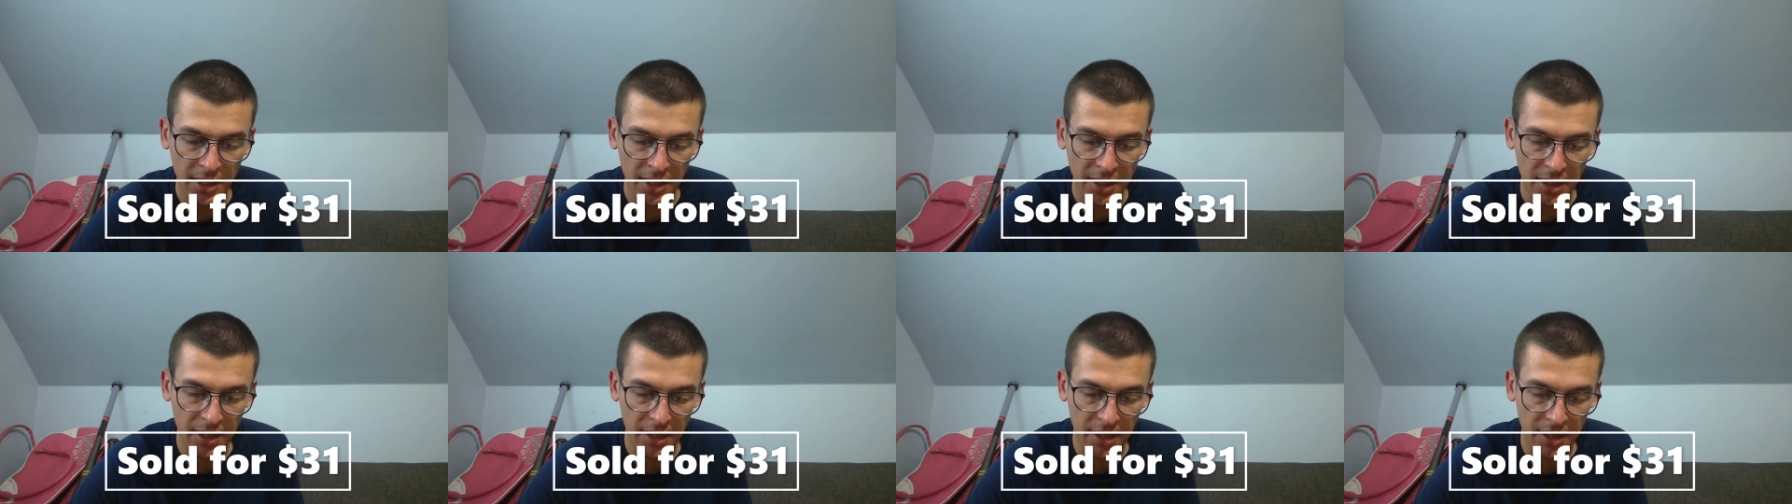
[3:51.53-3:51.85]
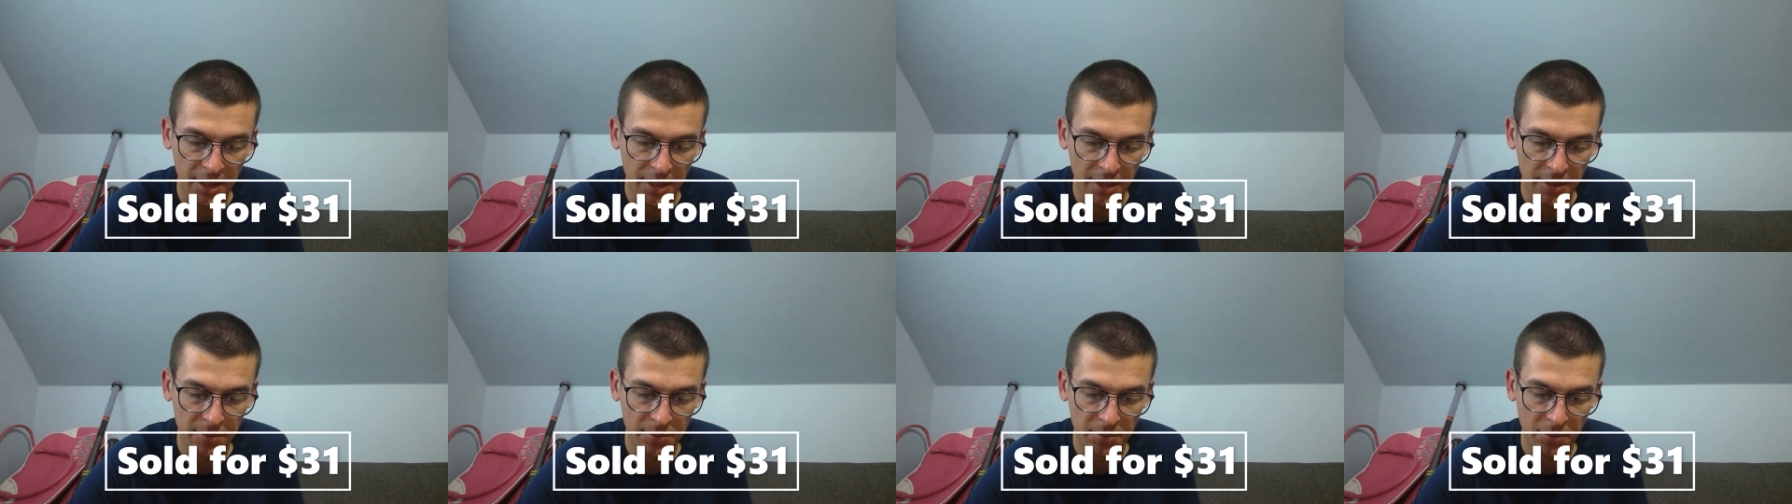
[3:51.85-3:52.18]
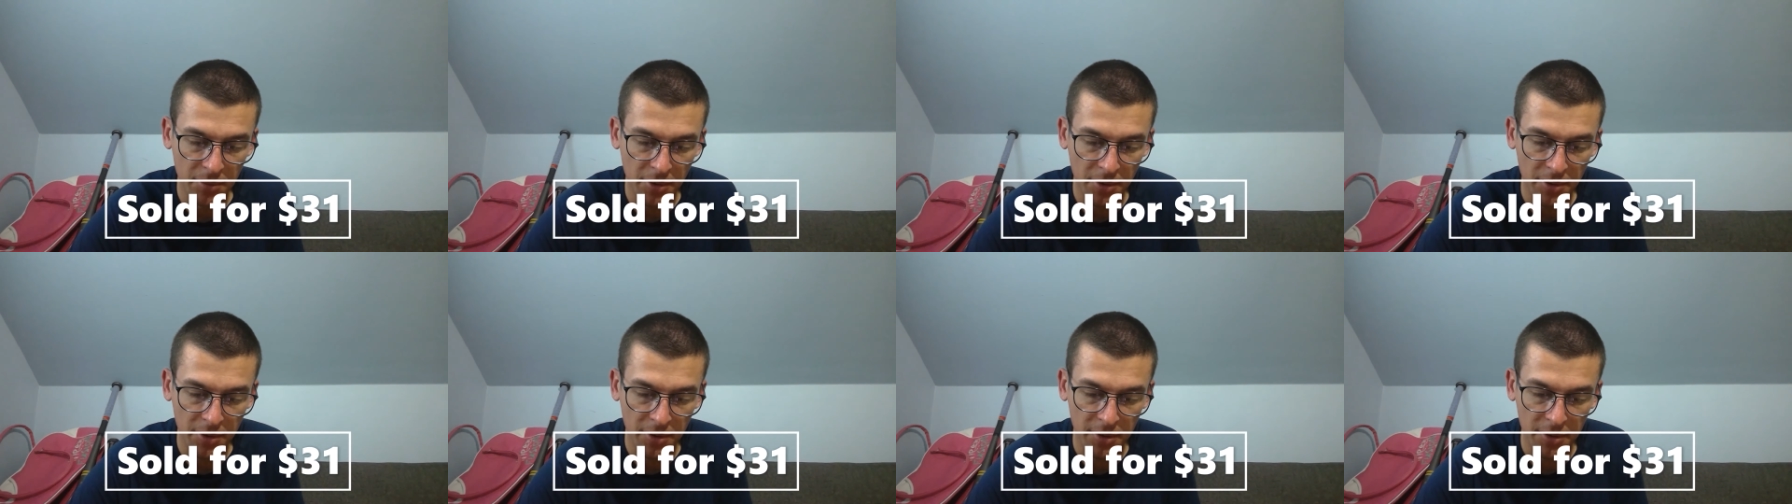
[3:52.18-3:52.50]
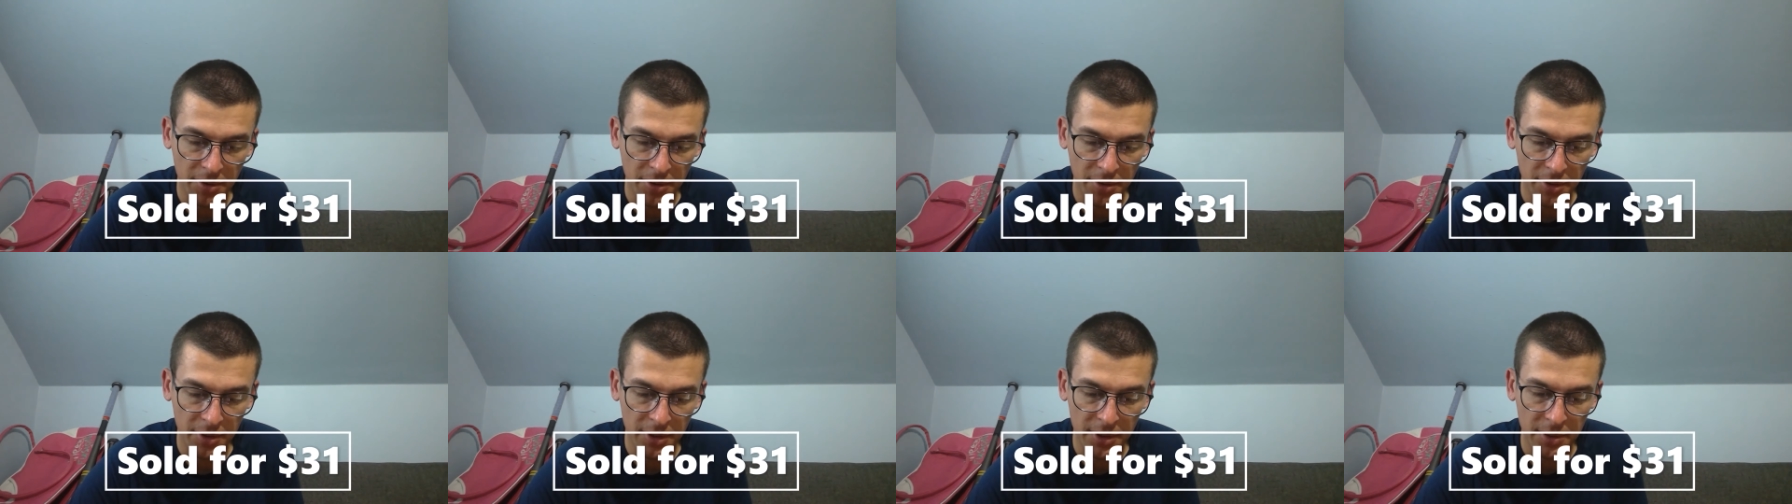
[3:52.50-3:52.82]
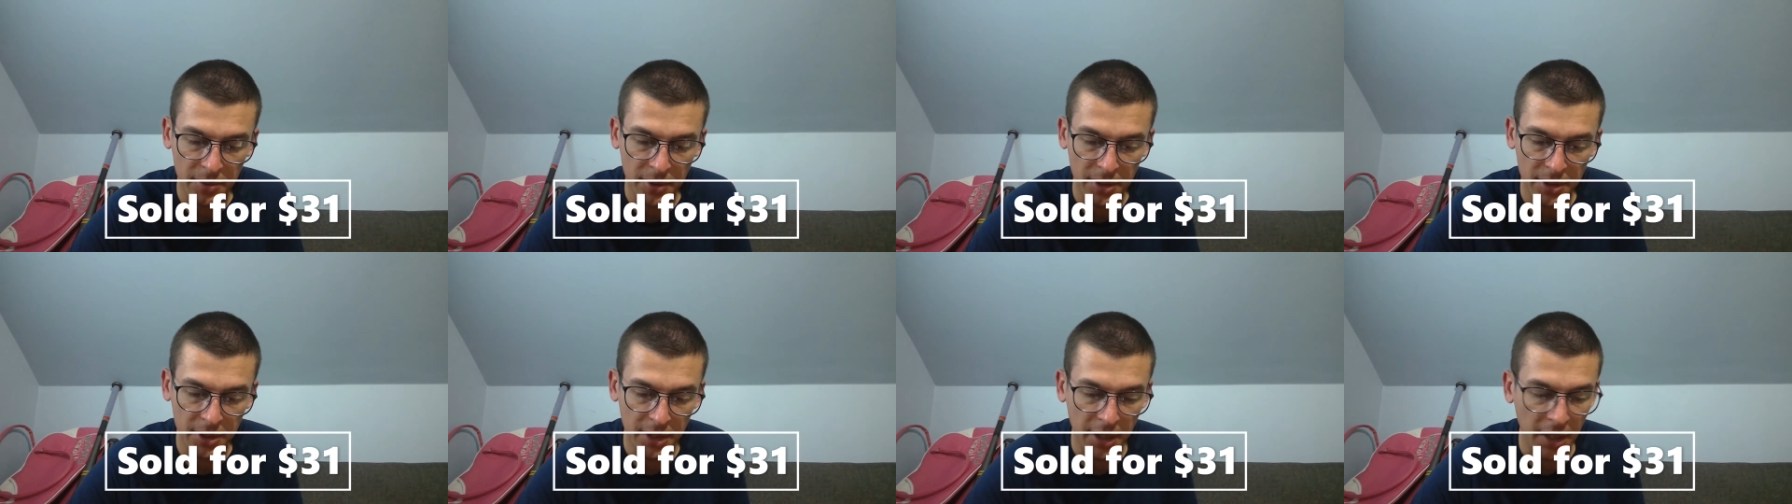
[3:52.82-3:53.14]
Um,
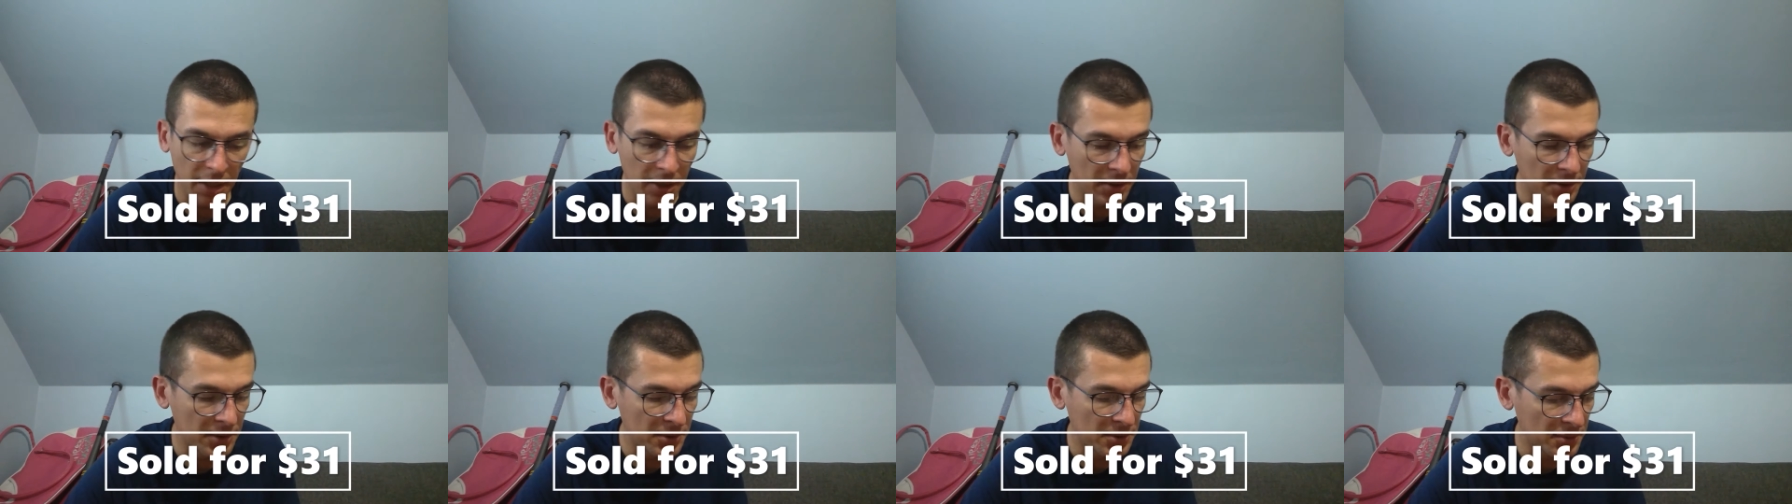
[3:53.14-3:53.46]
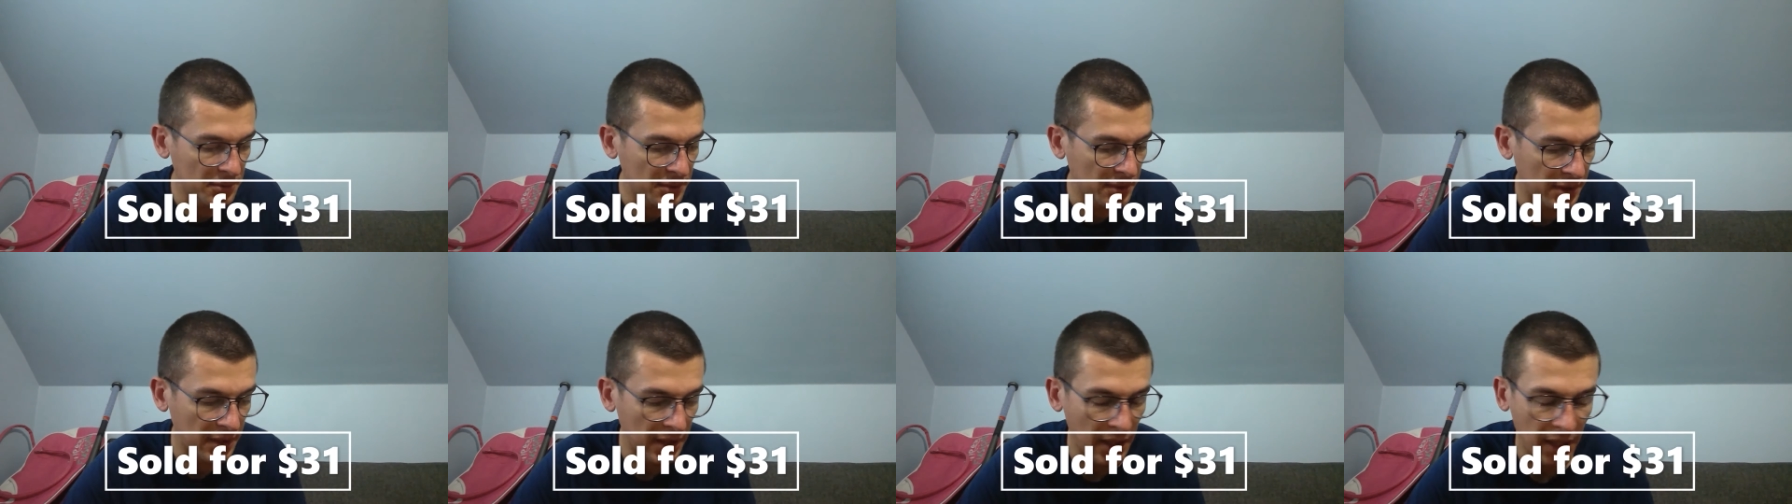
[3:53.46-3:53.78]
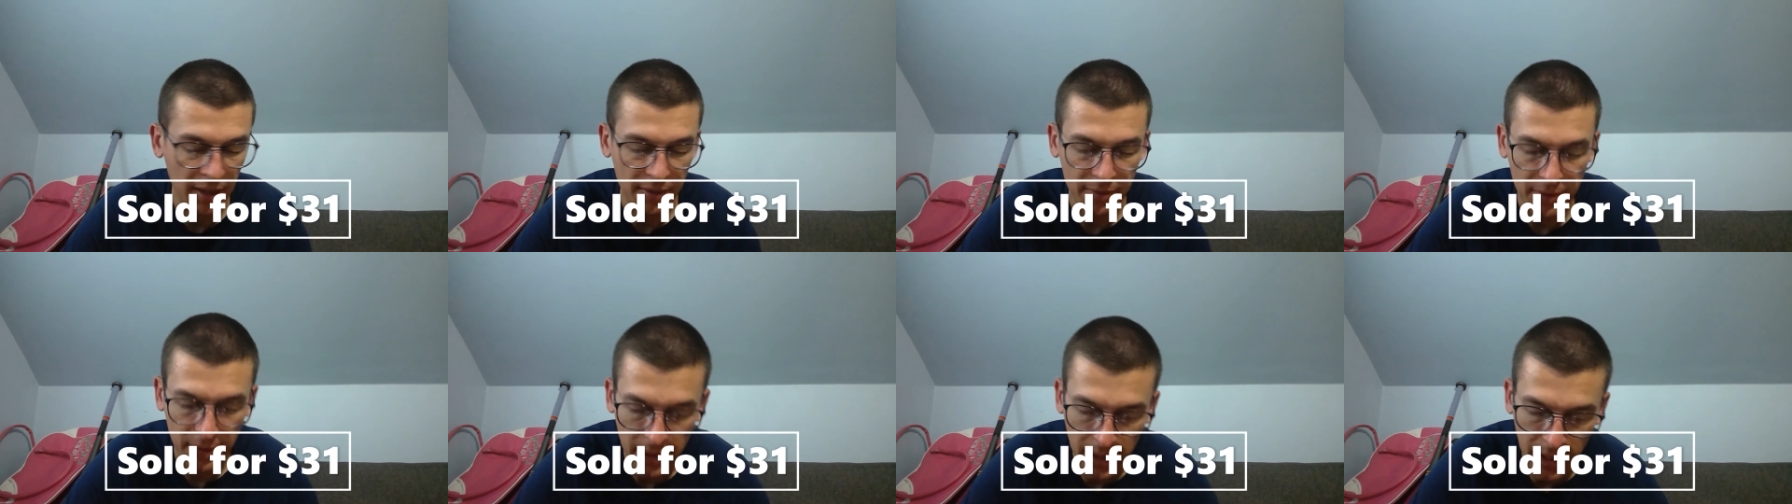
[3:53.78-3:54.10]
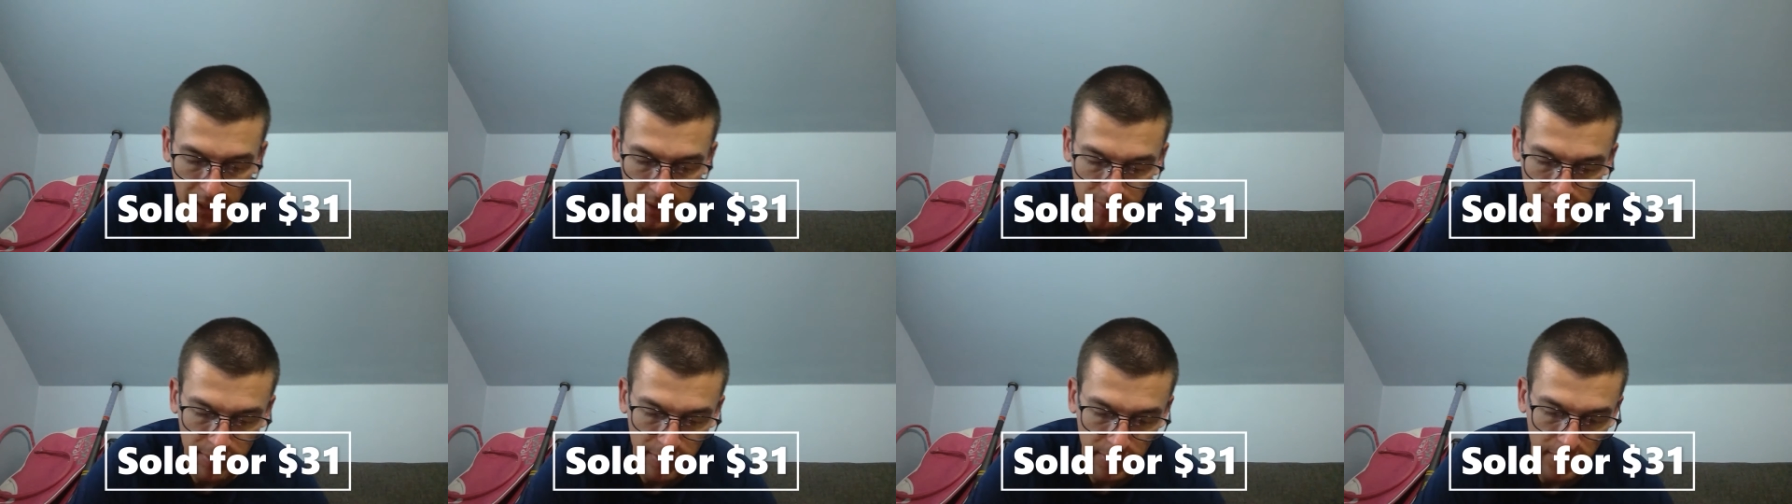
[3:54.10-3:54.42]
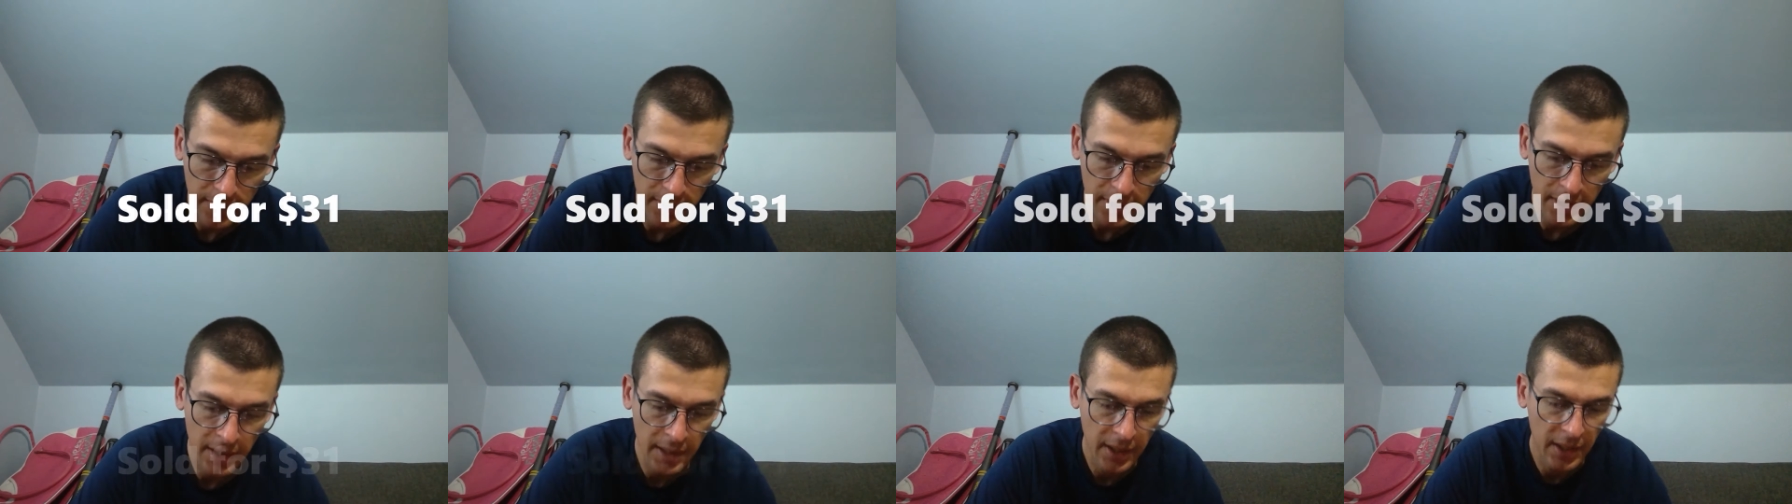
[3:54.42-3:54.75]
thirty-one dollars was what the offer came
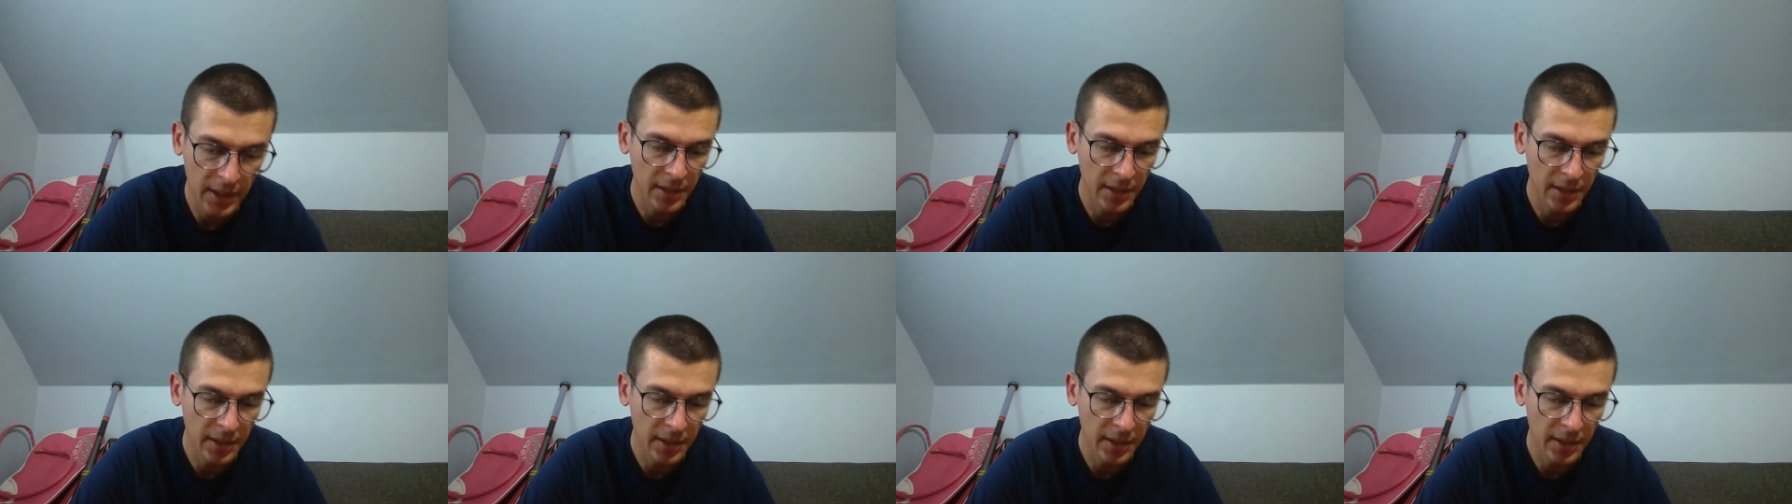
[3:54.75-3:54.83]
for,